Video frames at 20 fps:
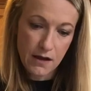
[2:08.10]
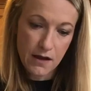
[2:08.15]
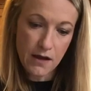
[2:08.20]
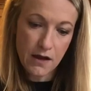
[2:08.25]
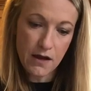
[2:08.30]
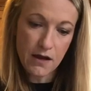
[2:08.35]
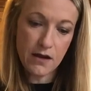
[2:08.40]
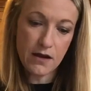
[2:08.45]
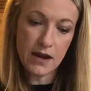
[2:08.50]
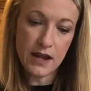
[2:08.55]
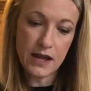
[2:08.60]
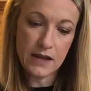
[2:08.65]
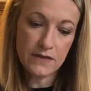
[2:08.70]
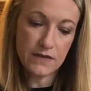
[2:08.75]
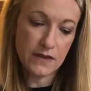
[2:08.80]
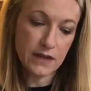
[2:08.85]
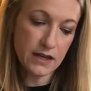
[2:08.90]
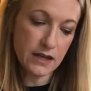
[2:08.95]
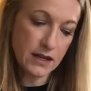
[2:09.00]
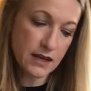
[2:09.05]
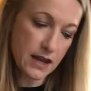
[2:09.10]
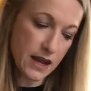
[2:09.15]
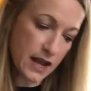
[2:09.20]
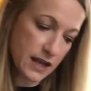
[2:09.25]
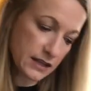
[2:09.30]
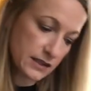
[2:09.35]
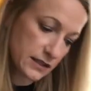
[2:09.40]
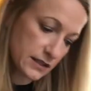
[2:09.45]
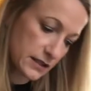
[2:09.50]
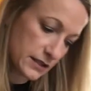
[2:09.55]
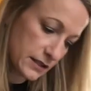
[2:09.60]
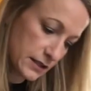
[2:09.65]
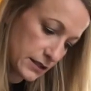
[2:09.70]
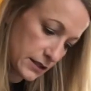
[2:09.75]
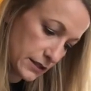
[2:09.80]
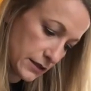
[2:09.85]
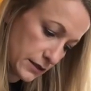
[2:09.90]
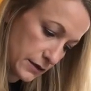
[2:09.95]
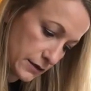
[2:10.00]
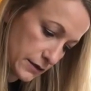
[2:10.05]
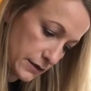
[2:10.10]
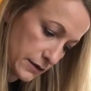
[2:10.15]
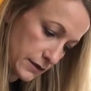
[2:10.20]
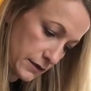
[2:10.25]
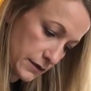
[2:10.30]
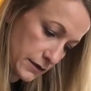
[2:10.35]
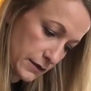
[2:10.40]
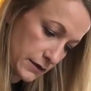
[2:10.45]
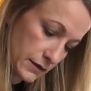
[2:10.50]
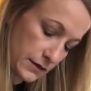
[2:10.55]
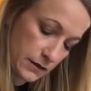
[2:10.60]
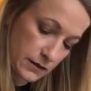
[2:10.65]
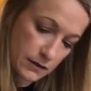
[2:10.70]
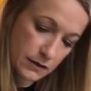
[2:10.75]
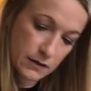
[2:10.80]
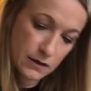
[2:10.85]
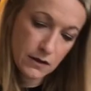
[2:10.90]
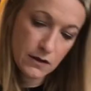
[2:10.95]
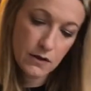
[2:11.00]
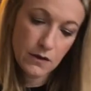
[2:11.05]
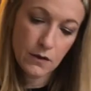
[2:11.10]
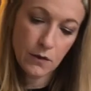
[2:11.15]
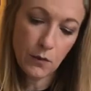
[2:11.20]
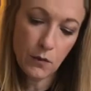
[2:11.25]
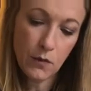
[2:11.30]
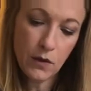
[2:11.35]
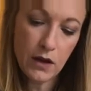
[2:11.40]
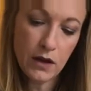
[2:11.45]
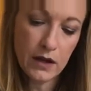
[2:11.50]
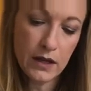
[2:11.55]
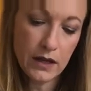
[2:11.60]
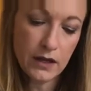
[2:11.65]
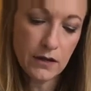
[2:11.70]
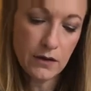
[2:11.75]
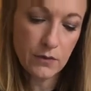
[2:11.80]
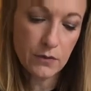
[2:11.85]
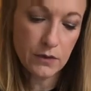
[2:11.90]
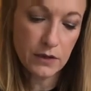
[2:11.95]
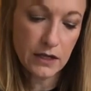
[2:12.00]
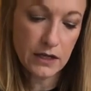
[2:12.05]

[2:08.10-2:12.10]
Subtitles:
All right, the next one we're